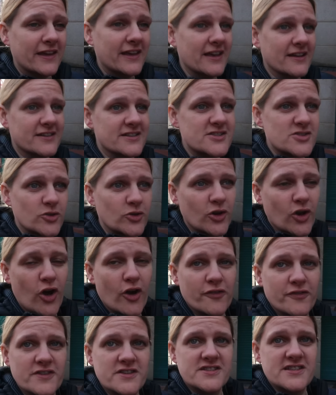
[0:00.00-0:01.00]
they kicked us all
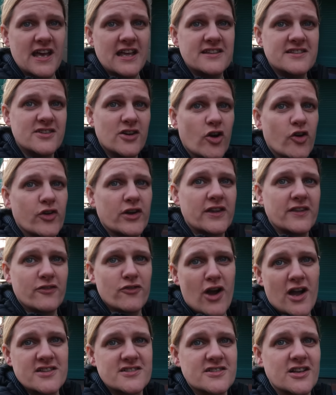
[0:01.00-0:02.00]
off and said sorry,
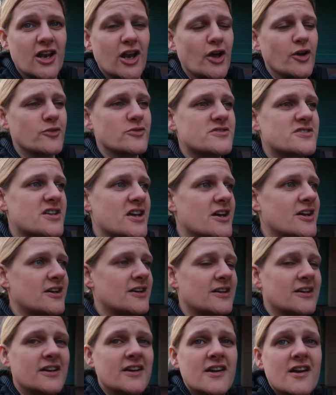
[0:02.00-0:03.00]
the ride's closed.
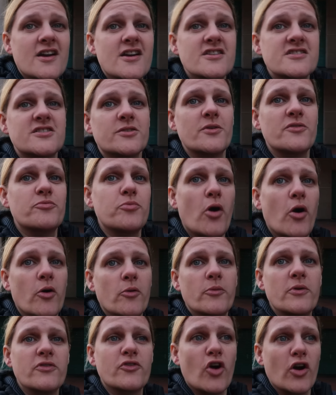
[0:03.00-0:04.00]
So we've got
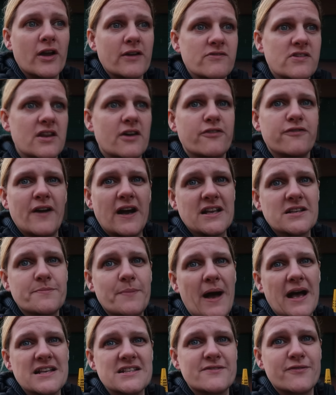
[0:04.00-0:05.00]
we've got given a fast
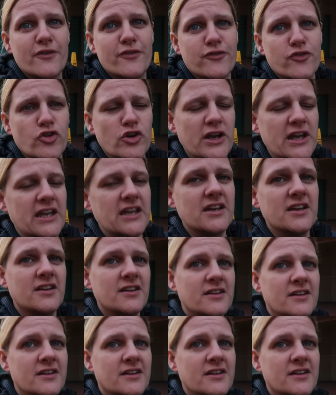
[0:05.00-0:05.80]
pass for free.